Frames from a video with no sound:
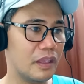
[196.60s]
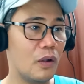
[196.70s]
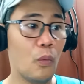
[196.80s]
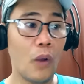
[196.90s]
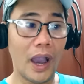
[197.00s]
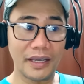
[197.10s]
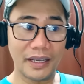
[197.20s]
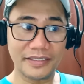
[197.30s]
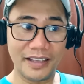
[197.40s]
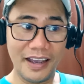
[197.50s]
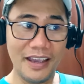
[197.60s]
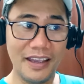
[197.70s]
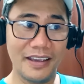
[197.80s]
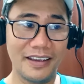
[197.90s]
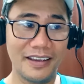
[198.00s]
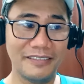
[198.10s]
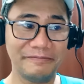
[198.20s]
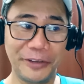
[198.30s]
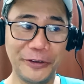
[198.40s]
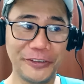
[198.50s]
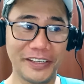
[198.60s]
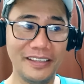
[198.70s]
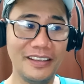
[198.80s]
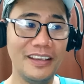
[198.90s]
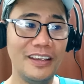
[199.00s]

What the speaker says: Wagasa? Okay.